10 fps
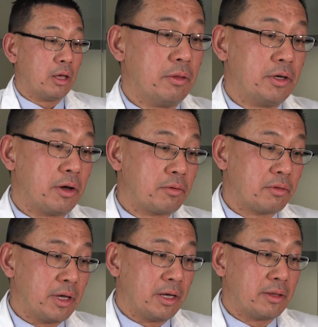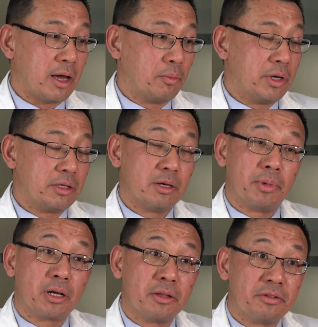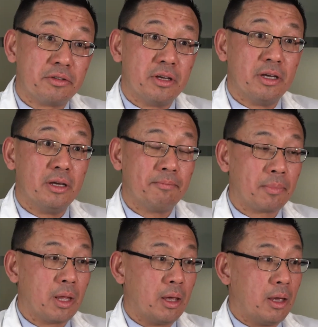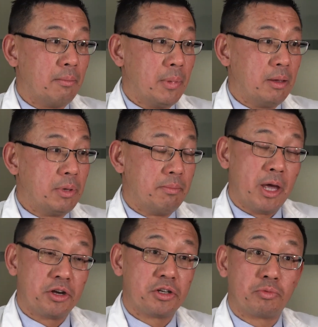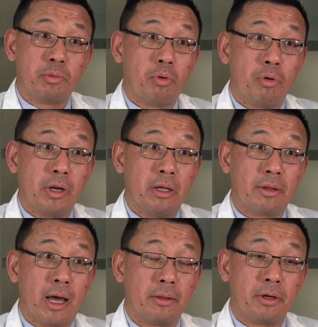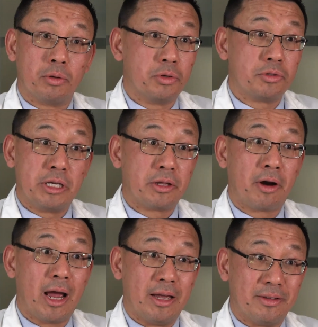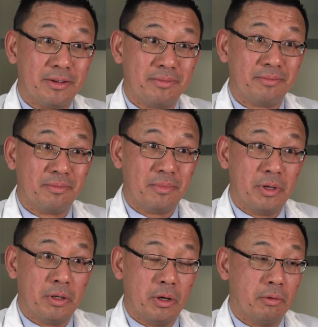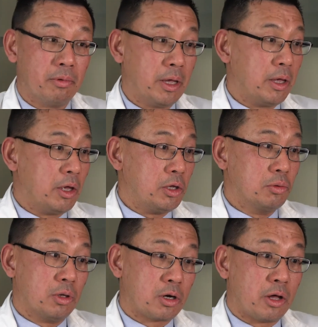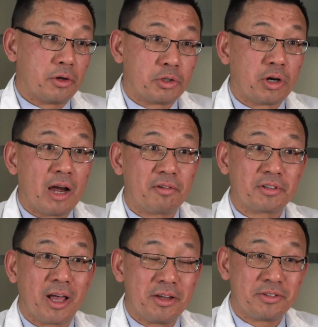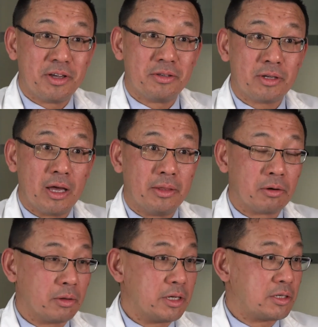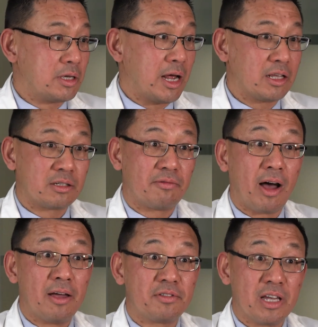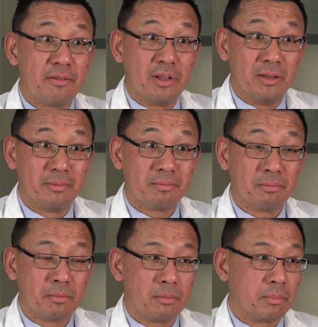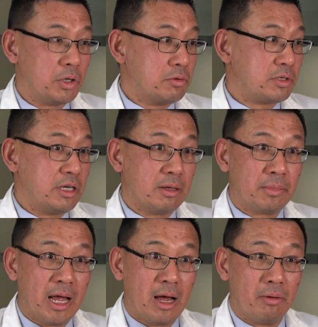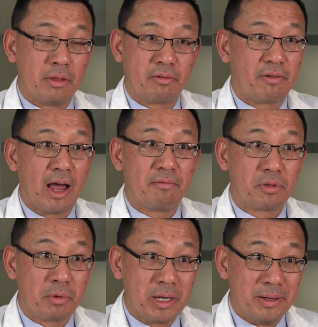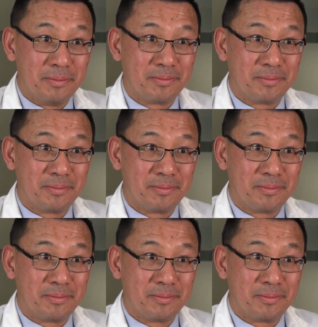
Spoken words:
The other thing that we typically see may be patients reporting that they're losing their height. You look on their driver's license and they're listed as 5'7", but you see them now and they're 5'3".